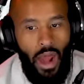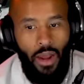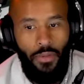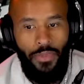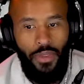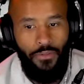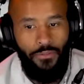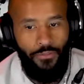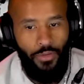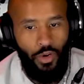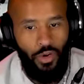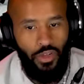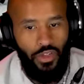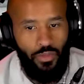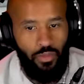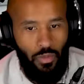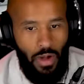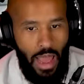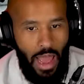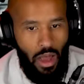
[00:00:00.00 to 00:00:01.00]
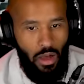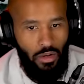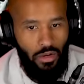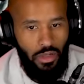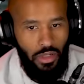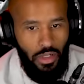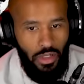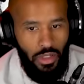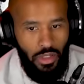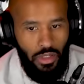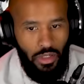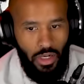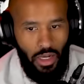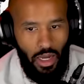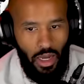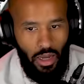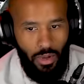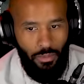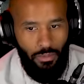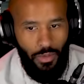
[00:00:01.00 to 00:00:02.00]
out the first round.
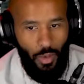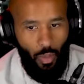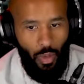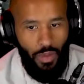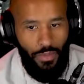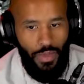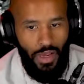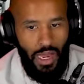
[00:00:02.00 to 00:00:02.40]
The one thing